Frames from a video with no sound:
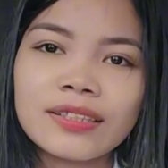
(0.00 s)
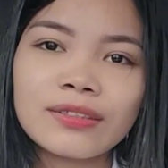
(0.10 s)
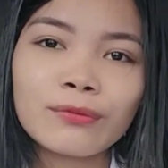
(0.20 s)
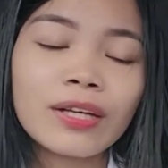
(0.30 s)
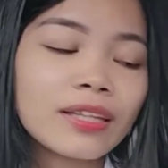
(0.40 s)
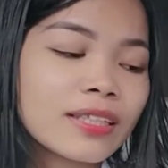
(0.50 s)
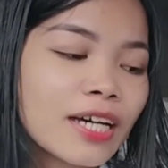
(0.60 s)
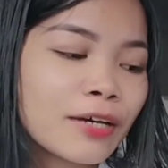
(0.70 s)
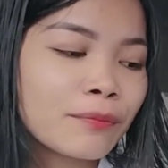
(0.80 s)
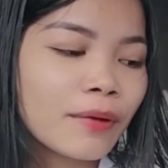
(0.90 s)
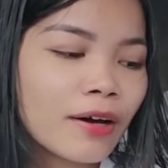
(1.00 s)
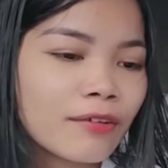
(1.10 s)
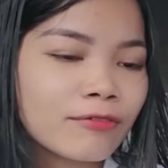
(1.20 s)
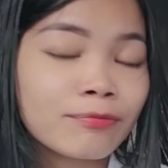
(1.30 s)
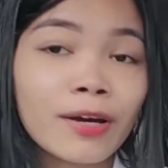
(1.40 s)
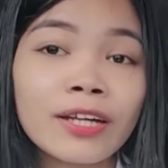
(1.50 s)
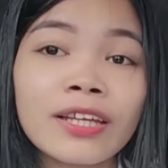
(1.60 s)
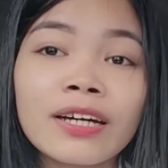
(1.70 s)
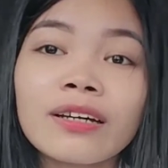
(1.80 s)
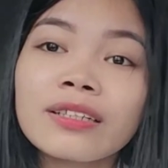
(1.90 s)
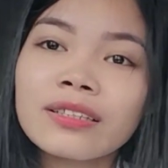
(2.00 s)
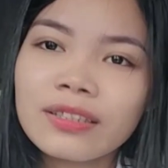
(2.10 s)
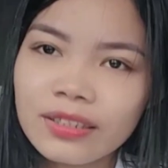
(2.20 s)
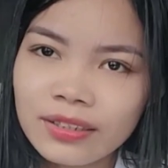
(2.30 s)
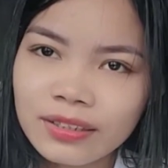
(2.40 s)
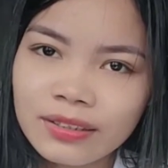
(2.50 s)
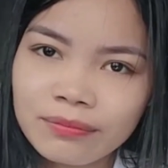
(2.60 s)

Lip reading: What type of product is this?